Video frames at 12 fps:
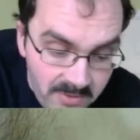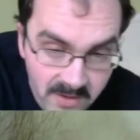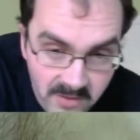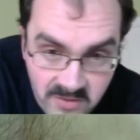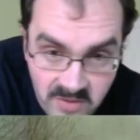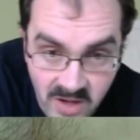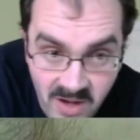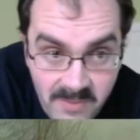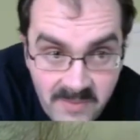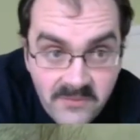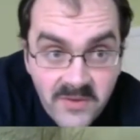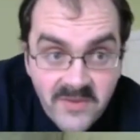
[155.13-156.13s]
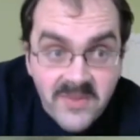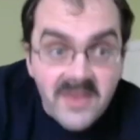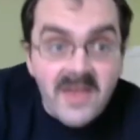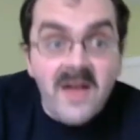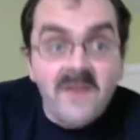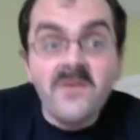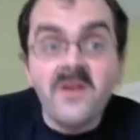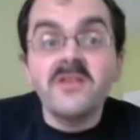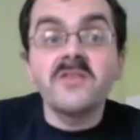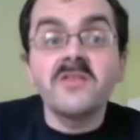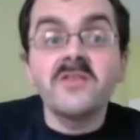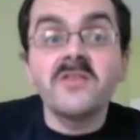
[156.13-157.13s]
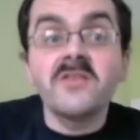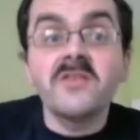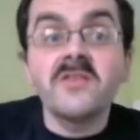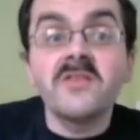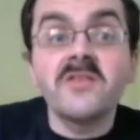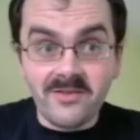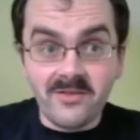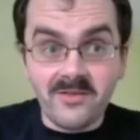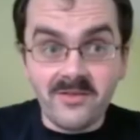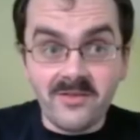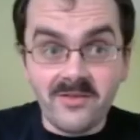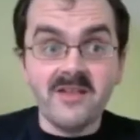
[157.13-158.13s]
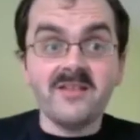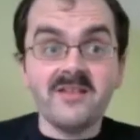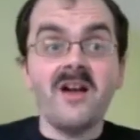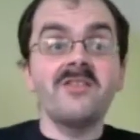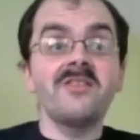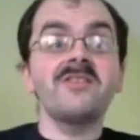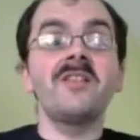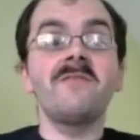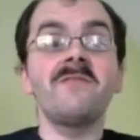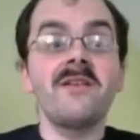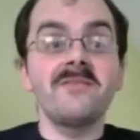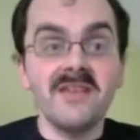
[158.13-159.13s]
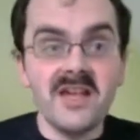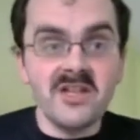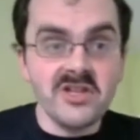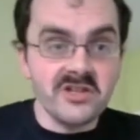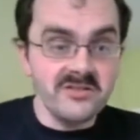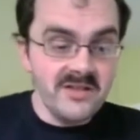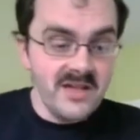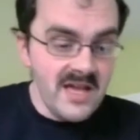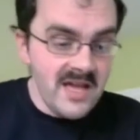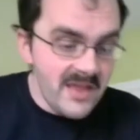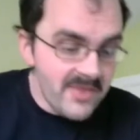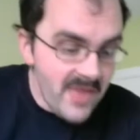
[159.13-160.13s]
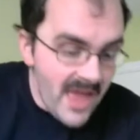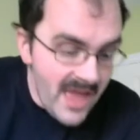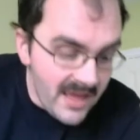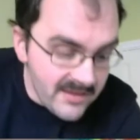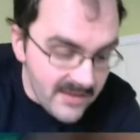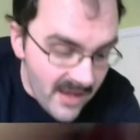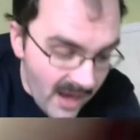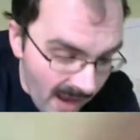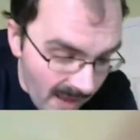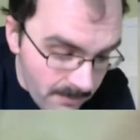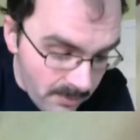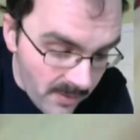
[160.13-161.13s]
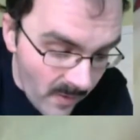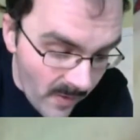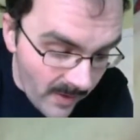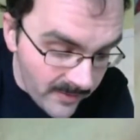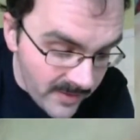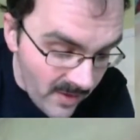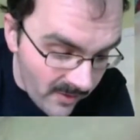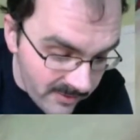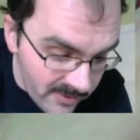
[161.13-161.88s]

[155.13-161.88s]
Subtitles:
on top in front of the first 2x3 so that it's got a good solid foundation. Then I put on the orange